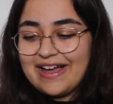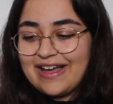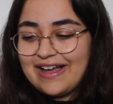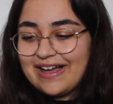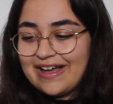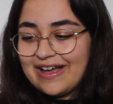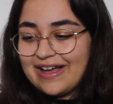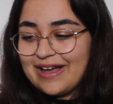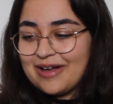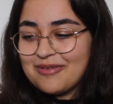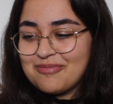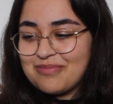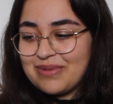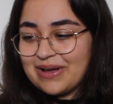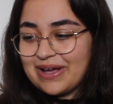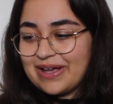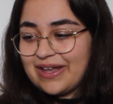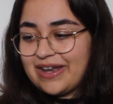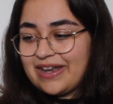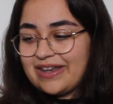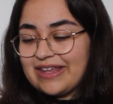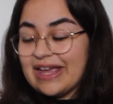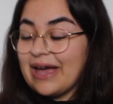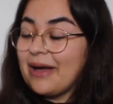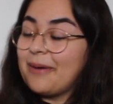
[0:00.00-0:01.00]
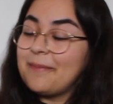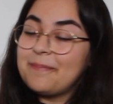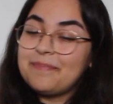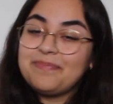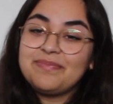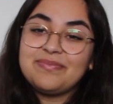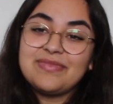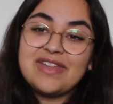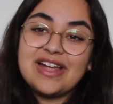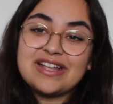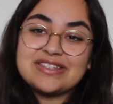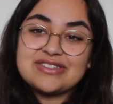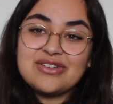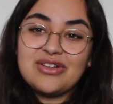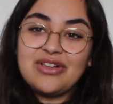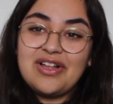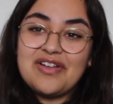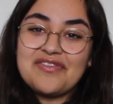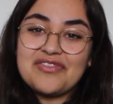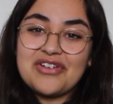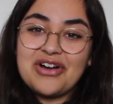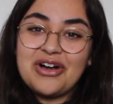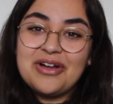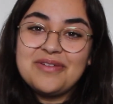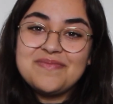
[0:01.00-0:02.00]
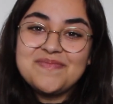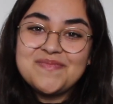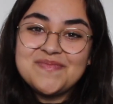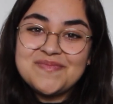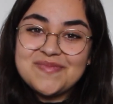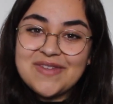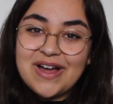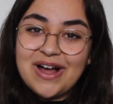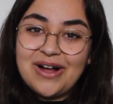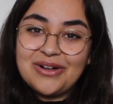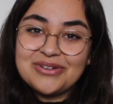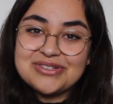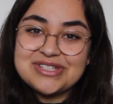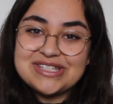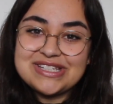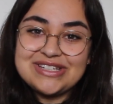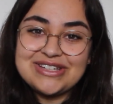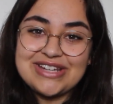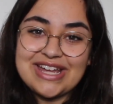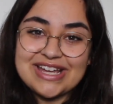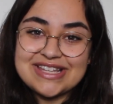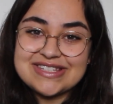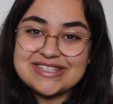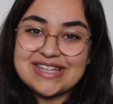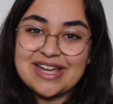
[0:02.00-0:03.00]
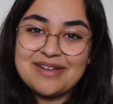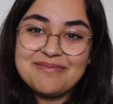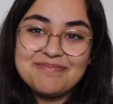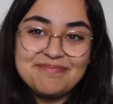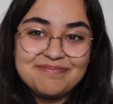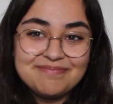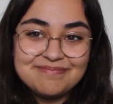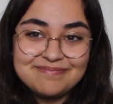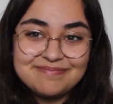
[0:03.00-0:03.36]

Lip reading: but yeah, that's all I've got. I'll see you next time.